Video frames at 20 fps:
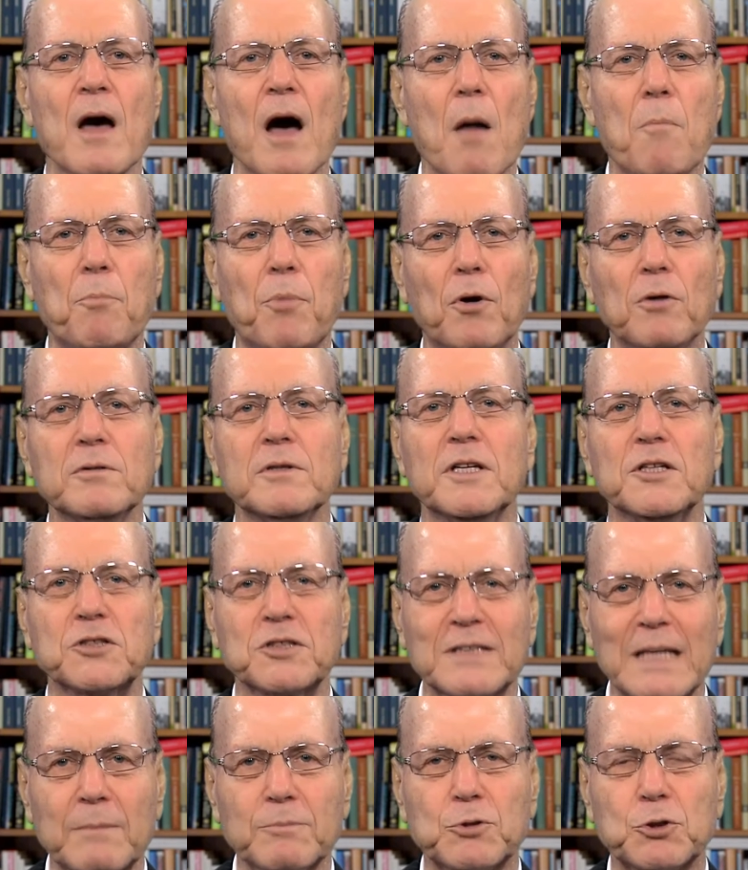upon the
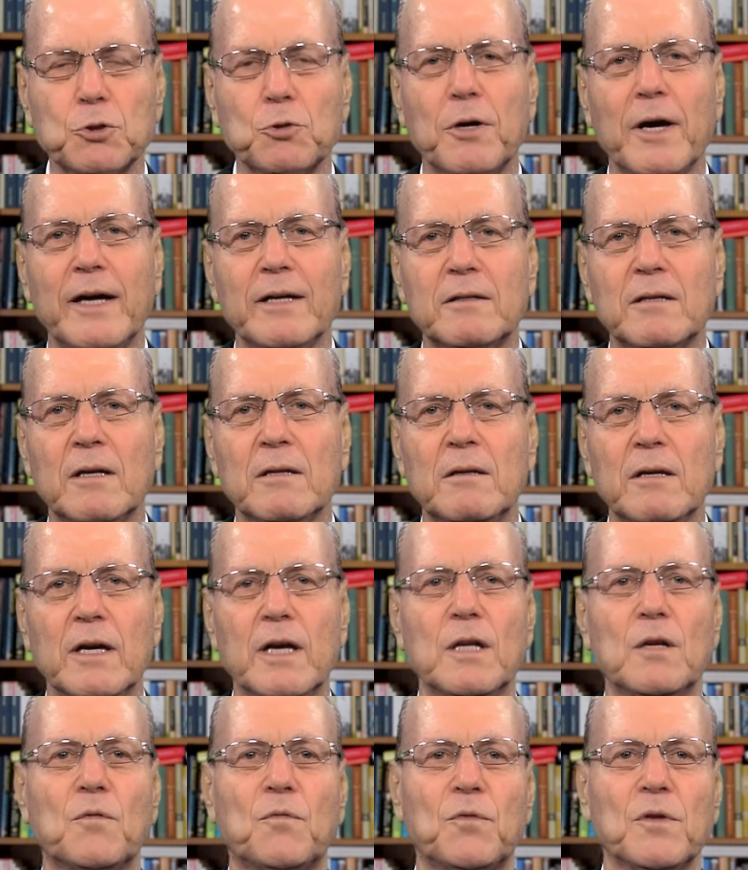subjugated
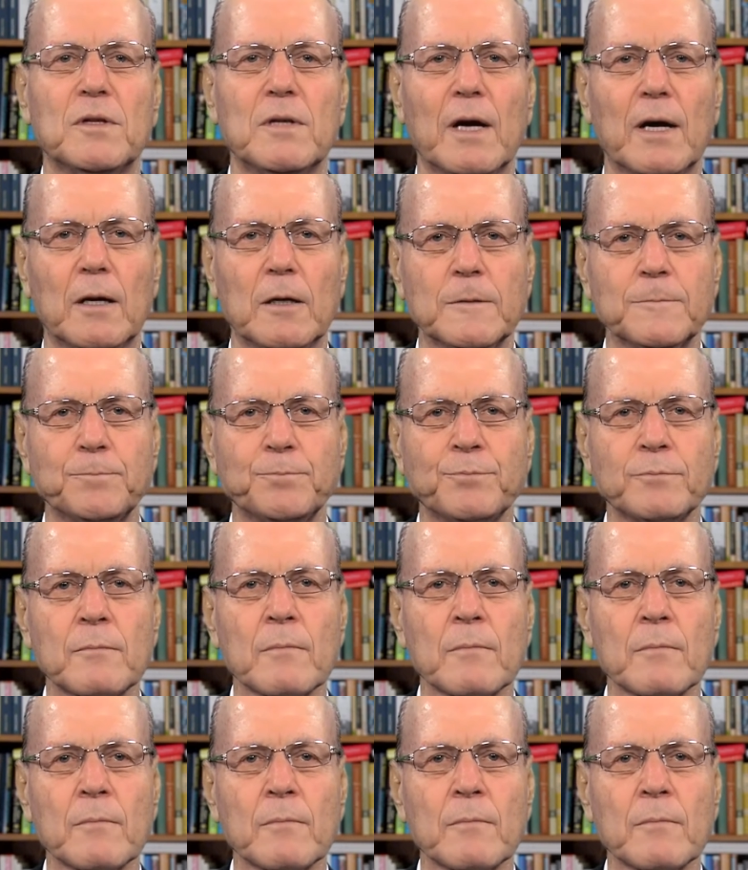infidel.